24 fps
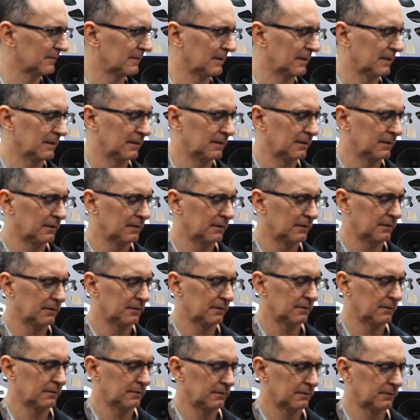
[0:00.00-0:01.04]

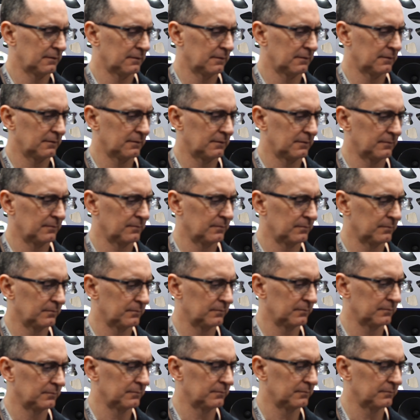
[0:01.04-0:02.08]

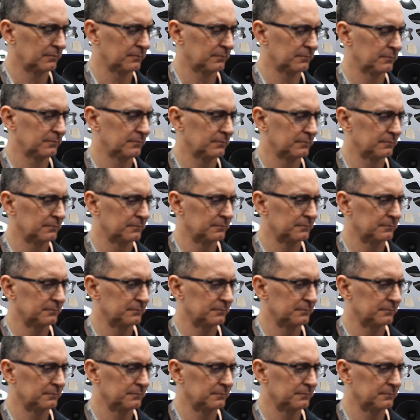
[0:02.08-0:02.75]
(silent)